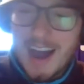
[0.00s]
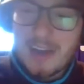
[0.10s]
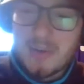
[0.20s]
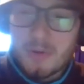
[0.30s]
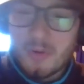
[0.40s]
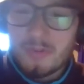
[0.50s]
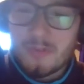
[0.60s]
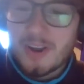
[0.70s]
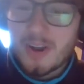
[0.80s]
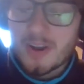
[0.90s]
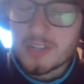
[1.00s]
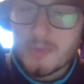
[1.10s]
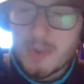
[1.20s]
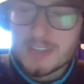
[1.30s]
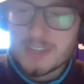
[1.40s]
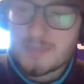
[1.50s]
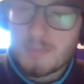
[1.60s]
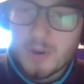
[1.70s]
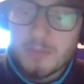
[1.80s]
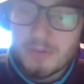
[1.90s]
I don't know if Carson Wentz
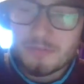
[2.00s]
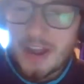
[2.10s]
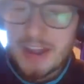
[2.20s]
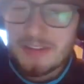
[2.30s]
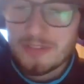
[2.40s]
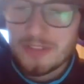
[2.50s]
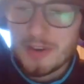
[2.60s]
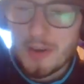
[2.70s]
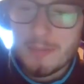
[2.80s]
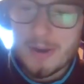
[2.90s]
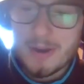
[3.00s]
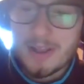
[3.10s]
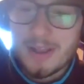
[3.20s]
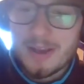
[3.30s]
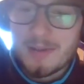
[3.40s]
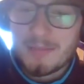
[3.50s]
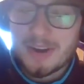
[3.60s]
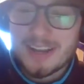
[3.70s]
put up a fight for the number, but it's